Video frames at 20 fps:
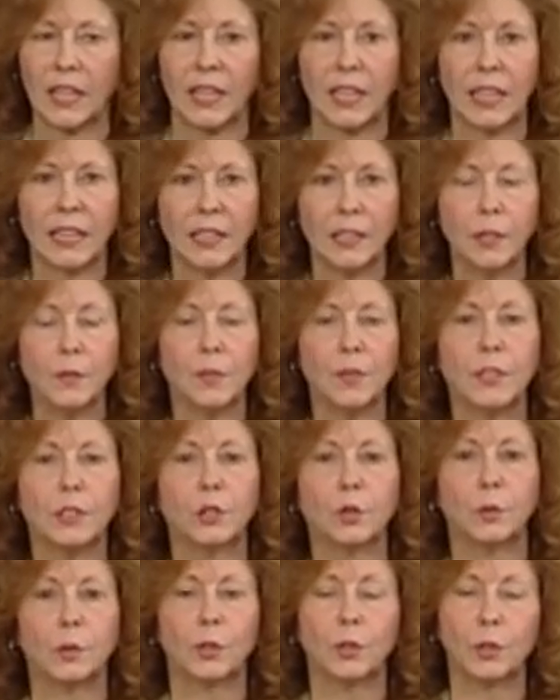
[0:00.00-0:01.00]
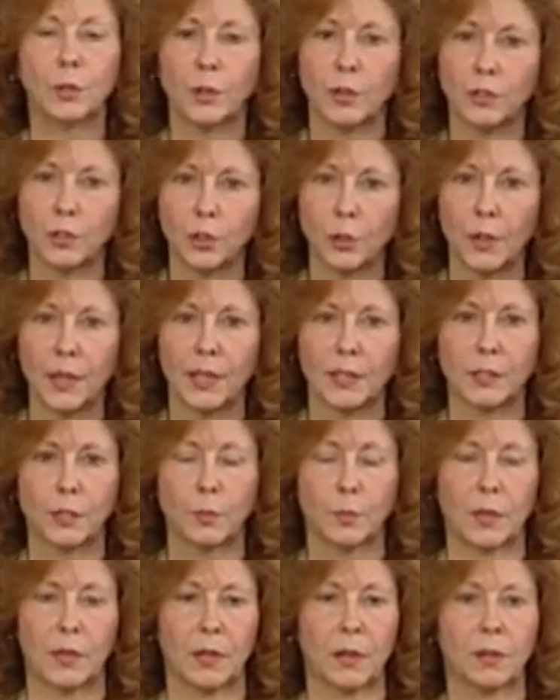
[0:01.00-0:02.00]
Individual
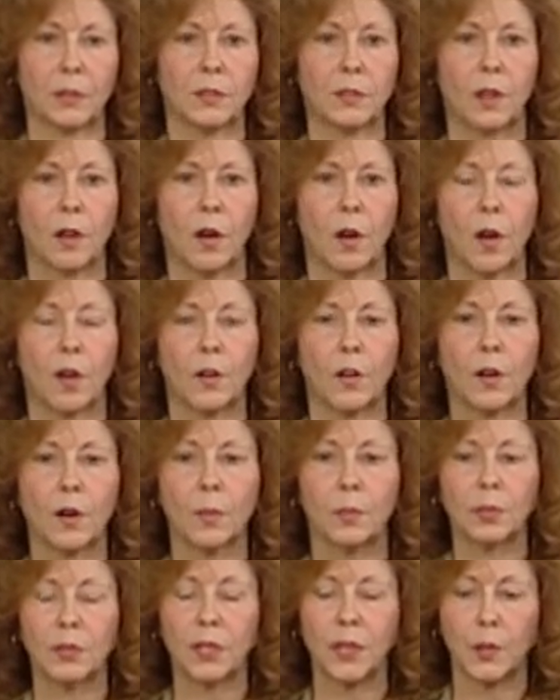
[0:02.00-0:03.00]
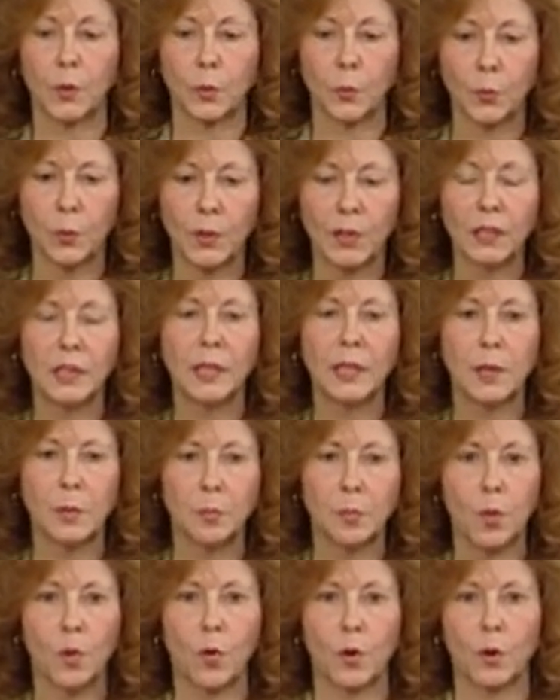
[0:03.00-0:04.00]
neurotransmitters are going to play a really
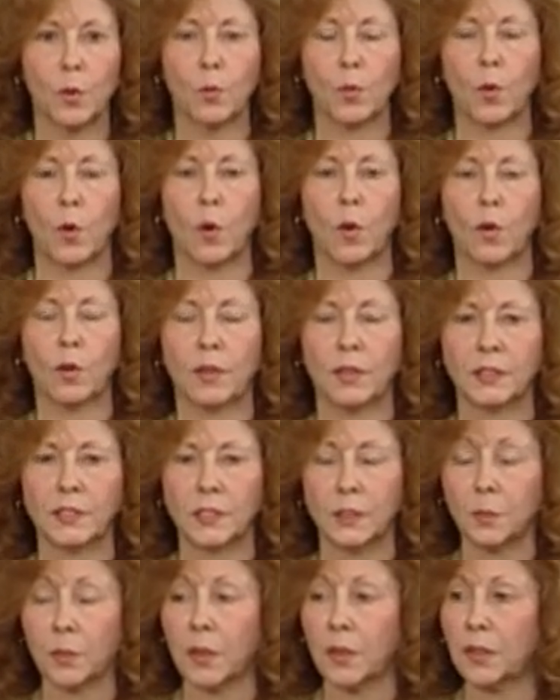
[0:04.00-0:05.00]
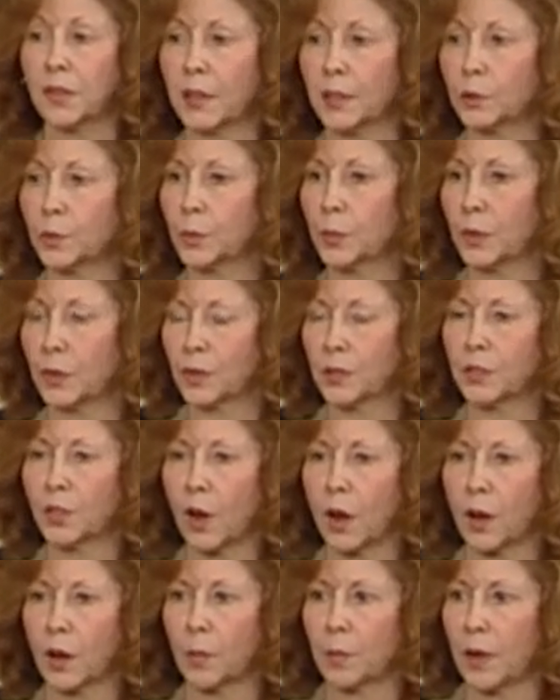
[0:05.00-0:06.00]
important role in some of the things we're going to
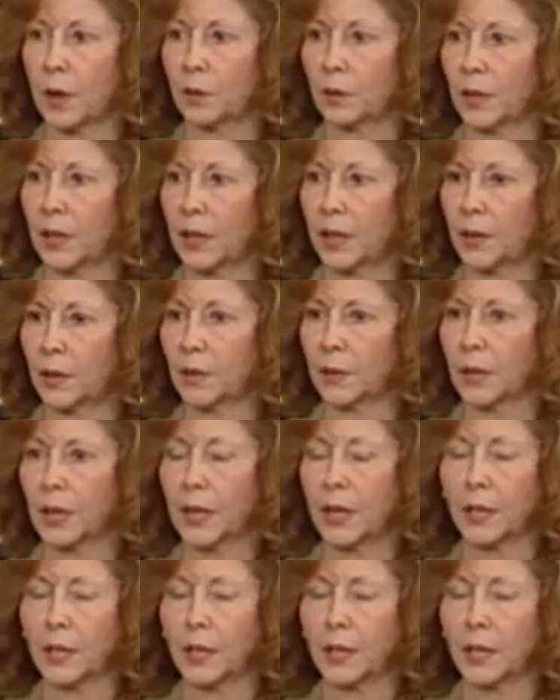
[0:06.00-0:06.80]
talk about later.